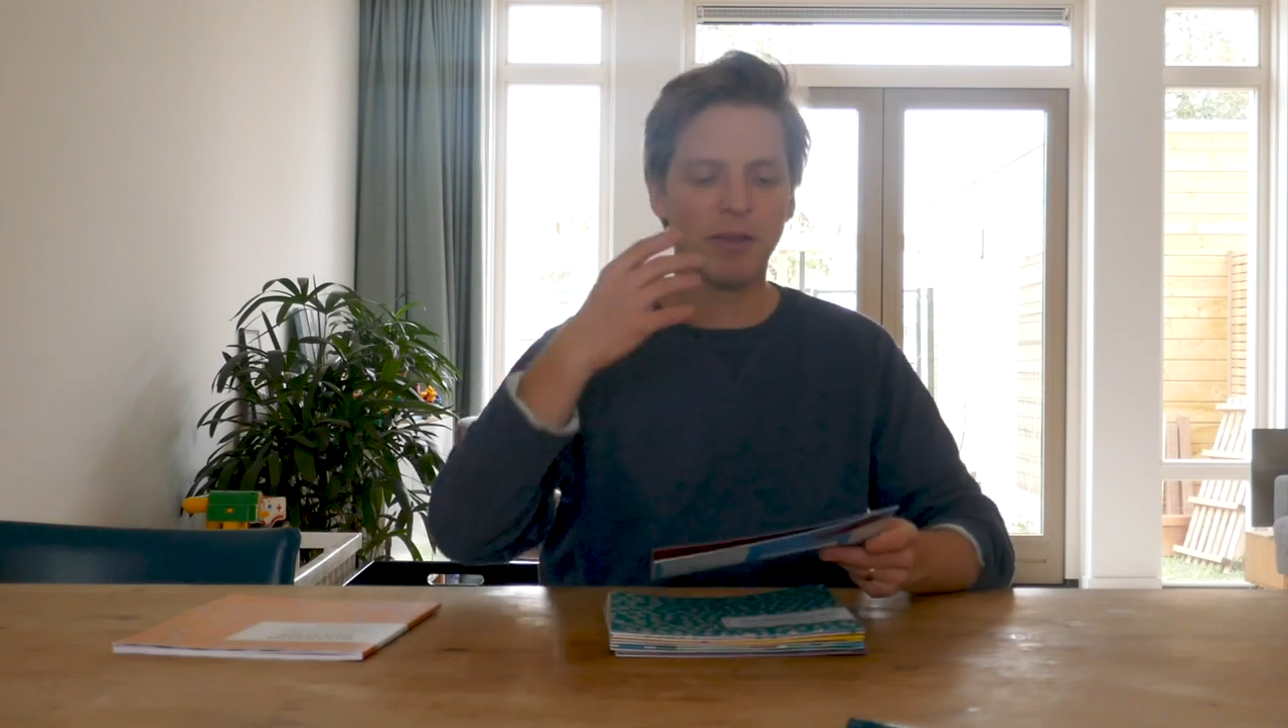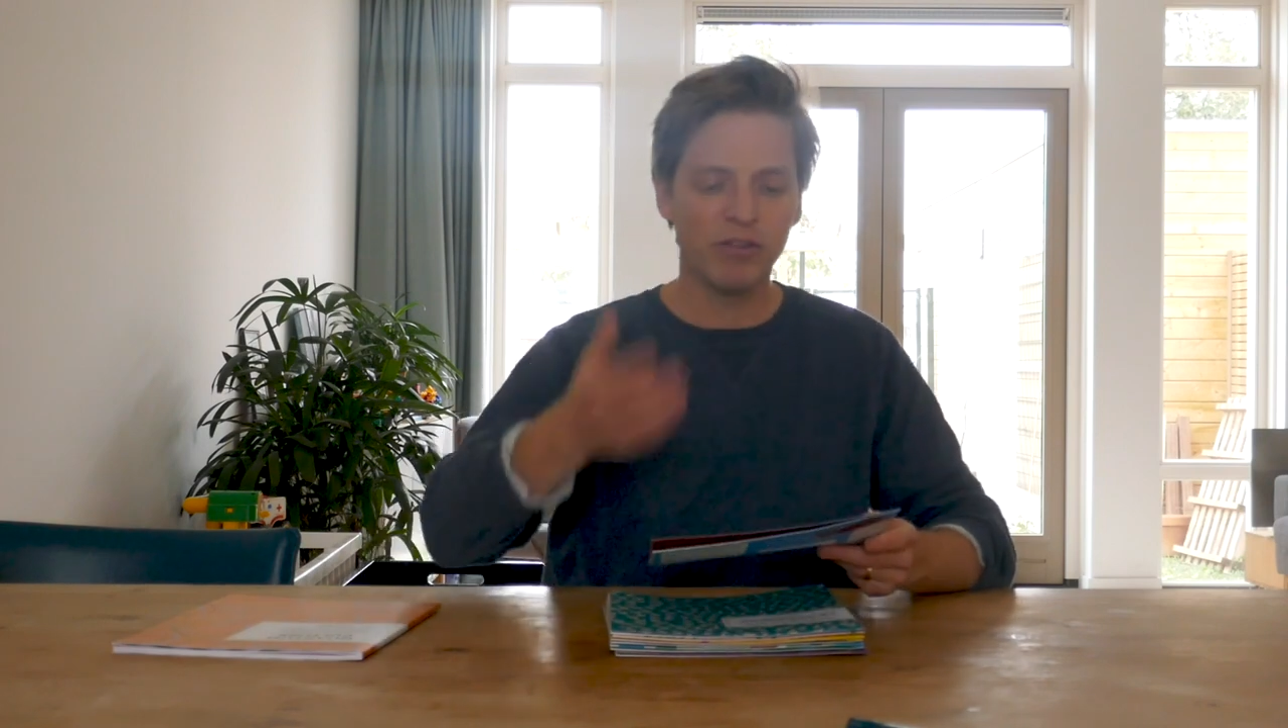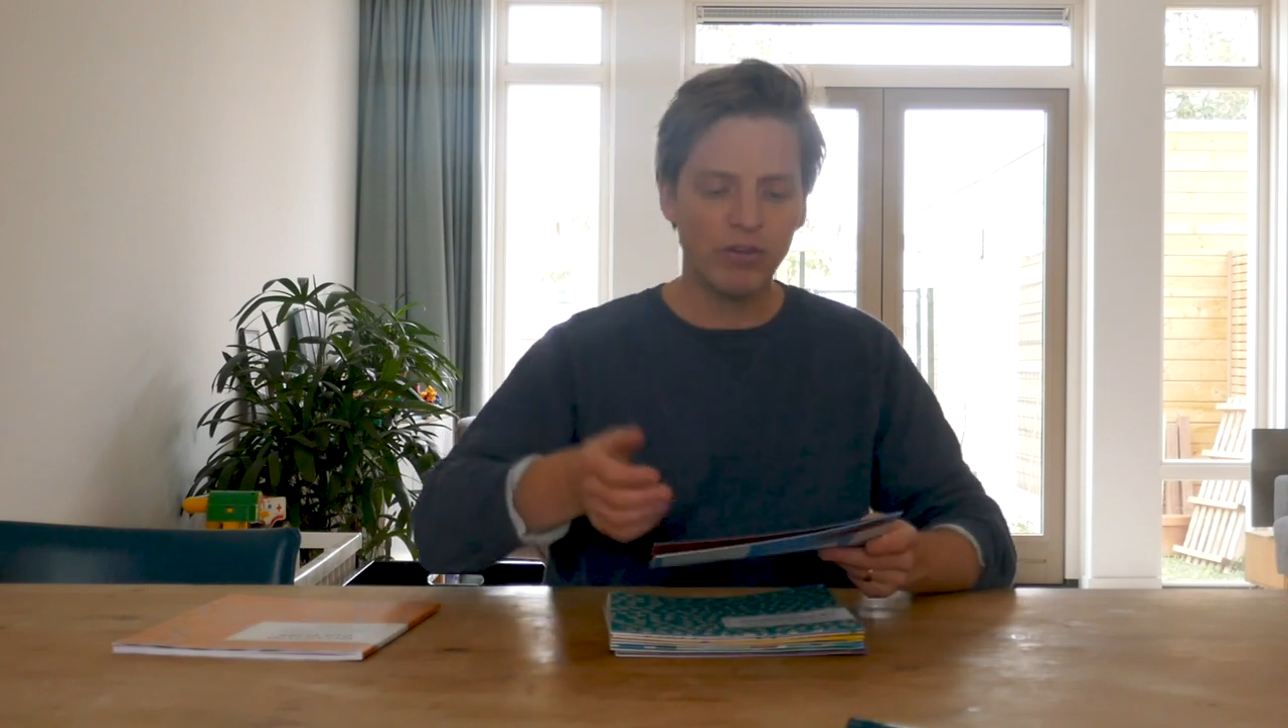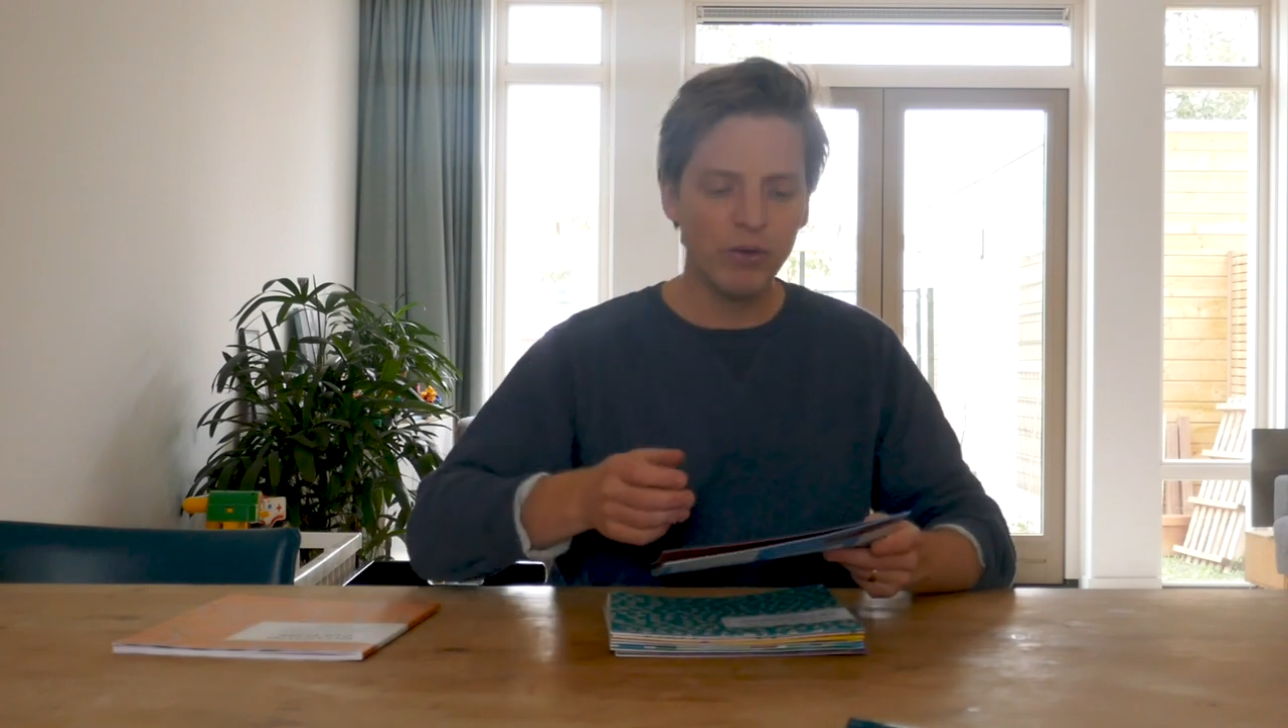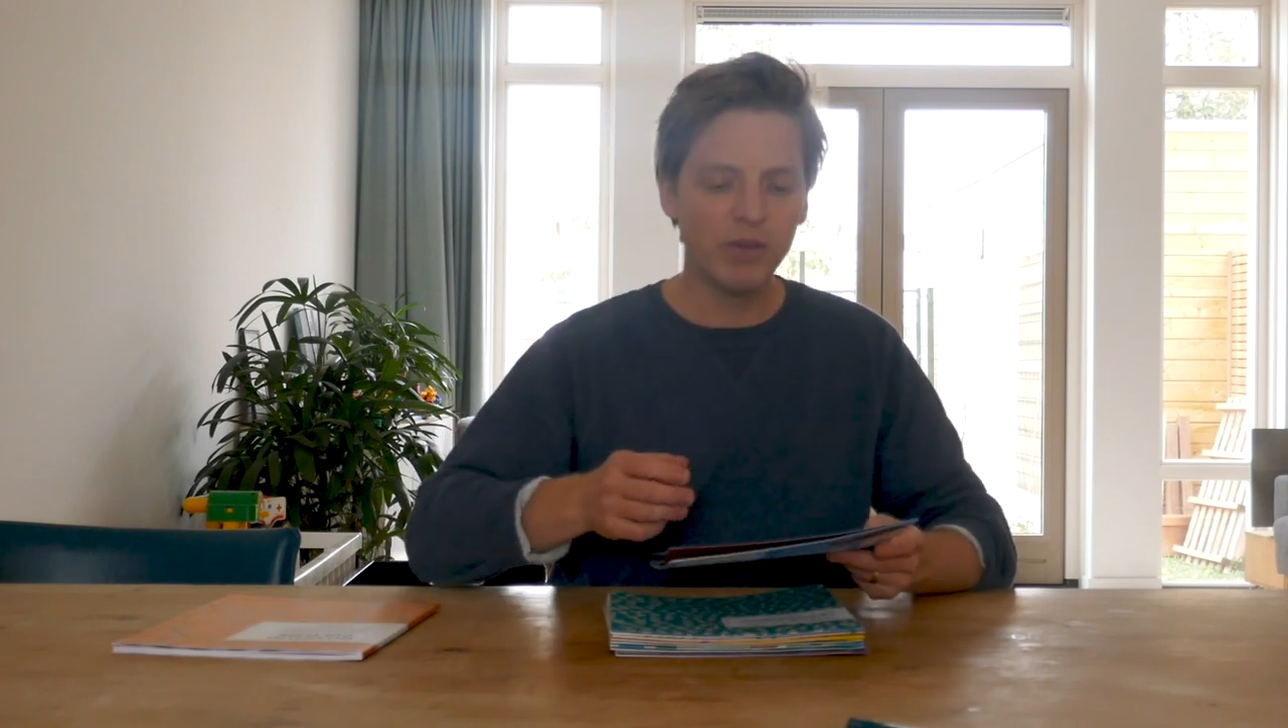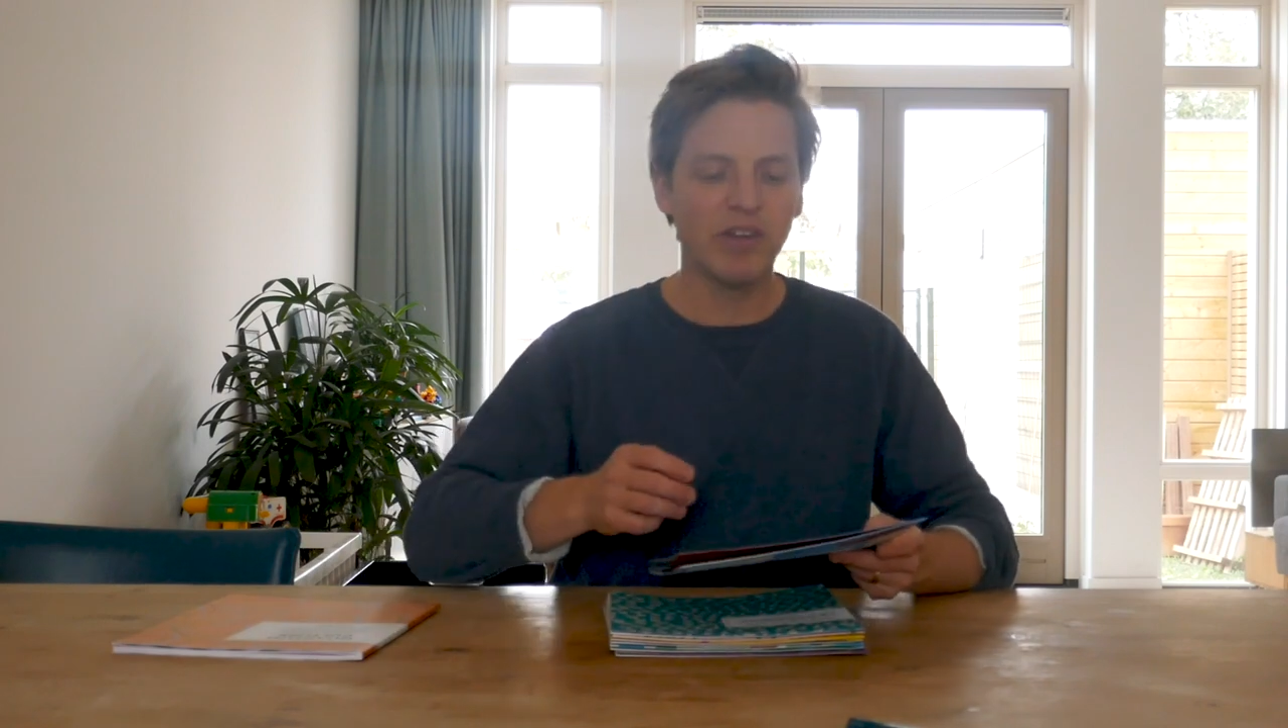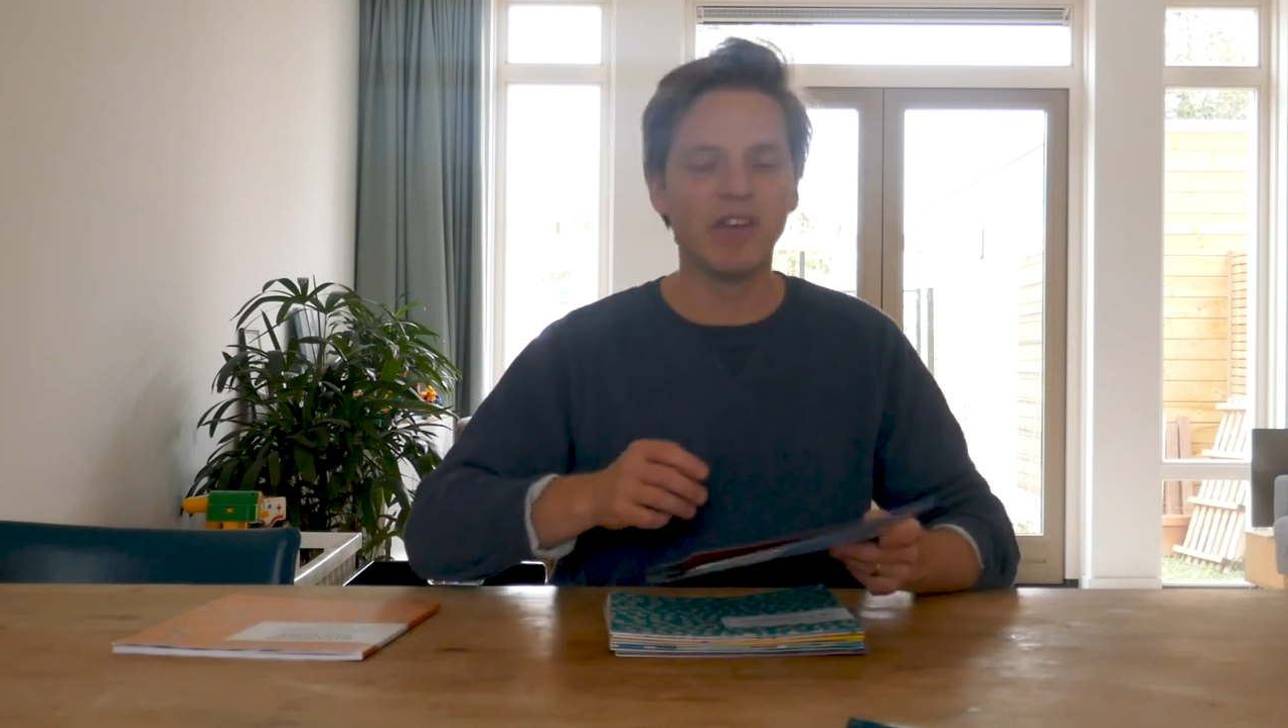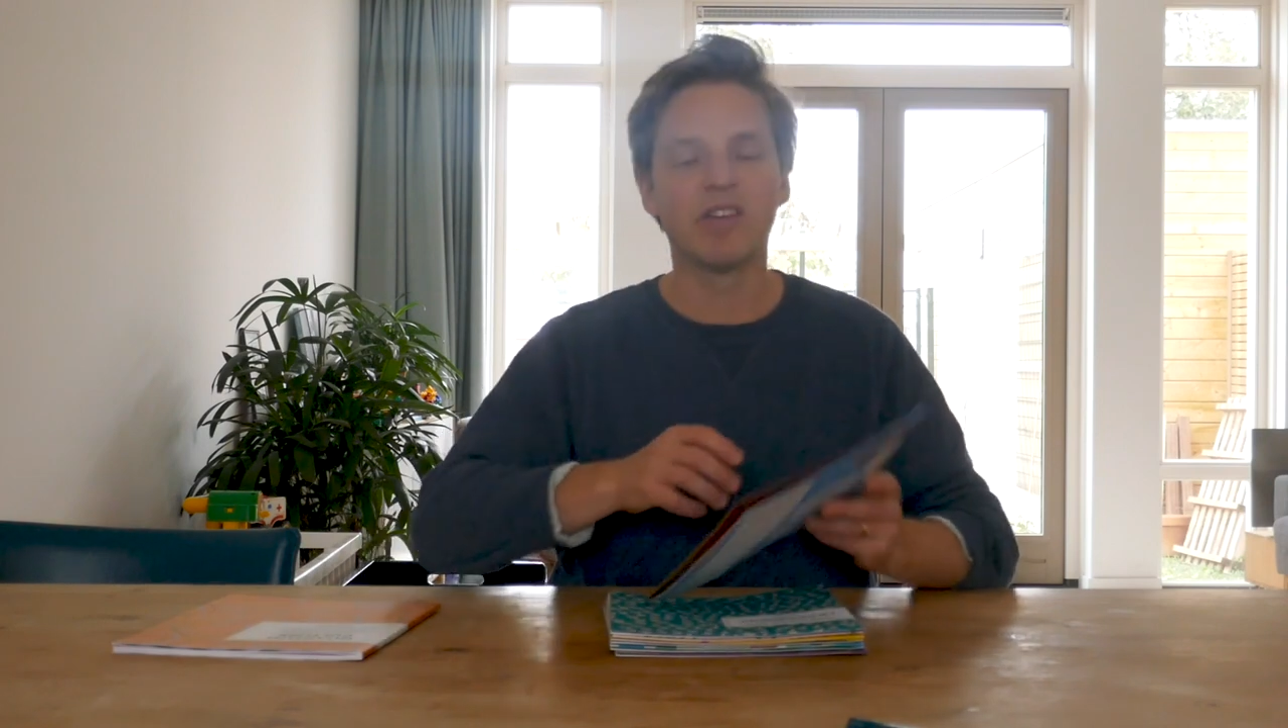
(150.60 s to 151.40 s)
choose the